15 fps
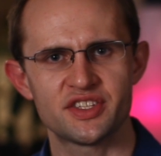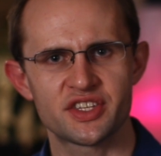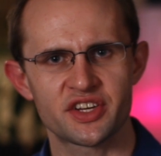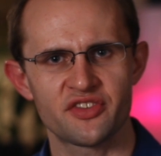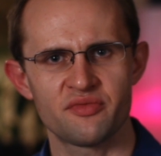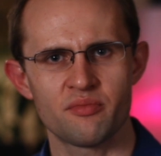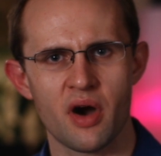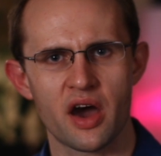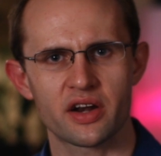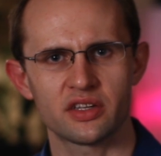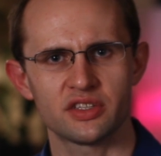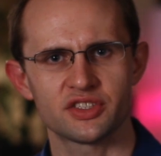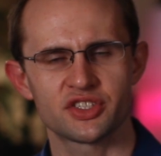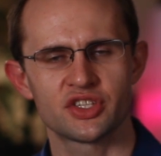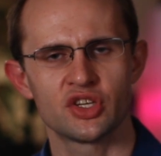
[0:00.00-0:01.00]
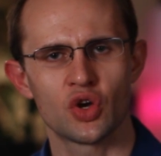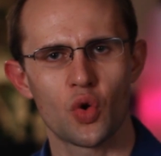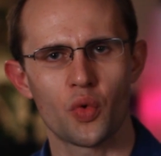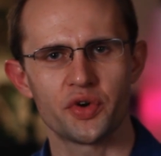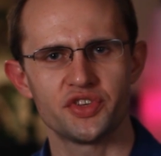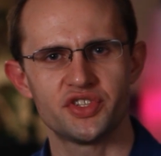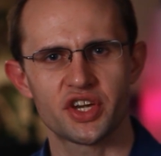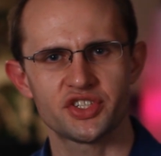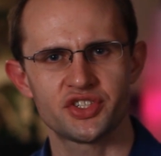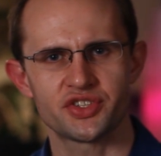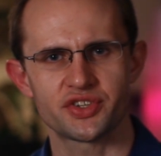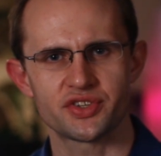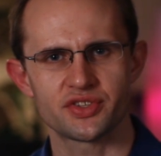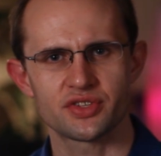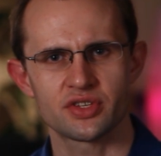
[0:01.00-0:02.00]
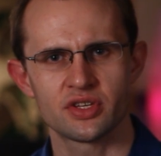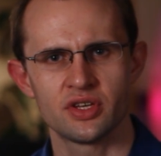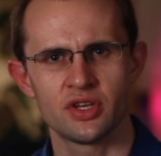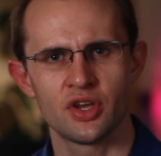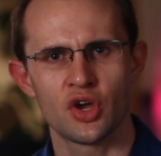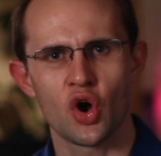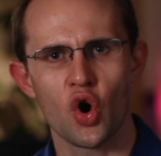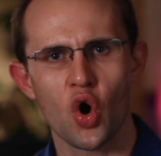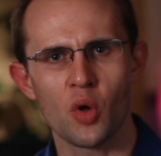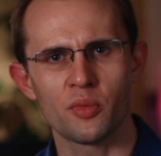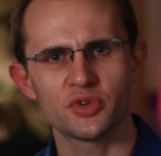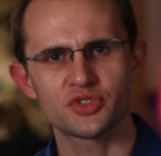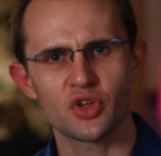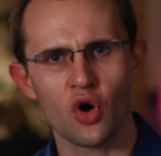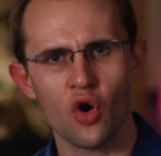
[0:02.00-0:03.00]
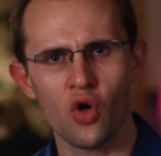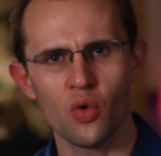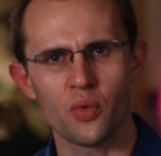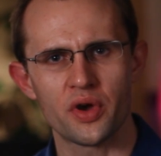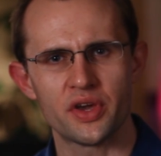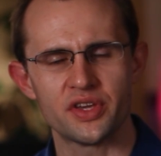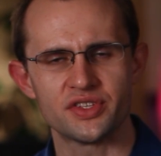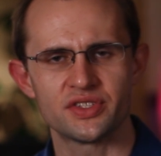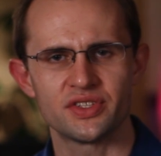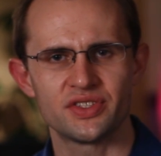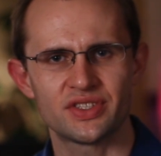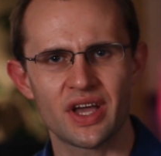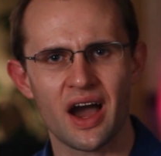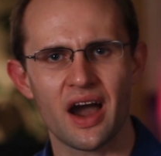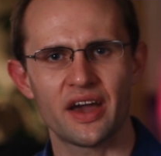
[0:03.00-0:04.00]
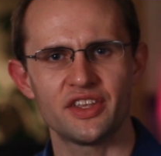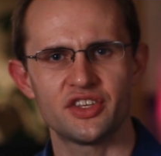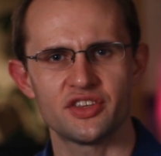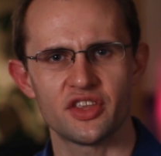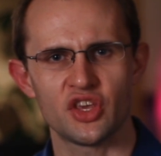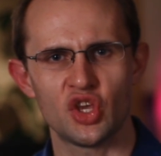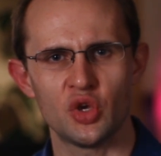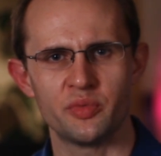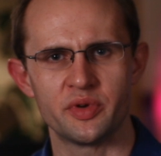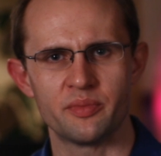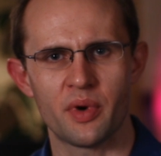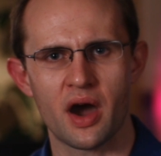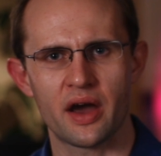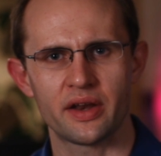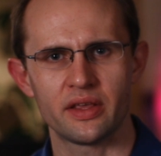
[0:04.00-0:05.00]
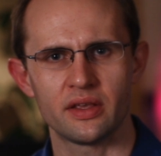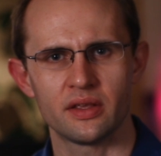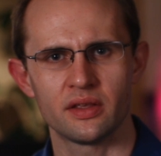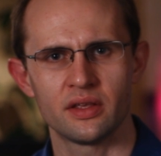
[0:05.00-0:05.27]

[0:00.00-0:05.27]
set of models or gestures, almost always tied to the human body.